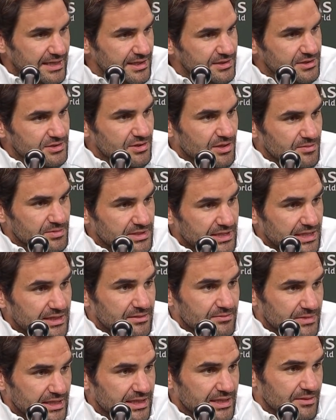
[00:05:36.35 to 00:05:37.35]
in the top 10
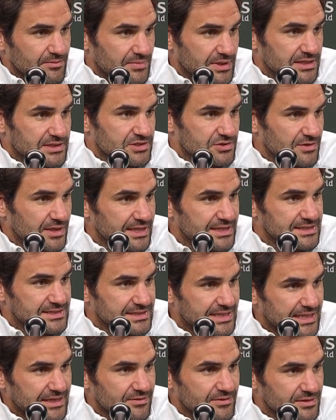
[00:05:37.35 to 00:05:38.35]
and making big strides
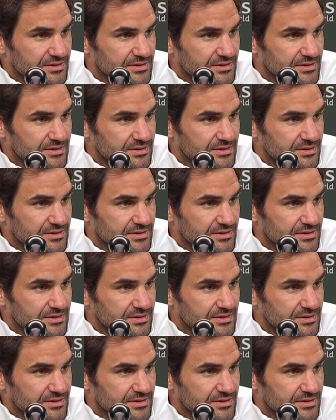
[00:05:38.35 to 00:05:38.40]
now.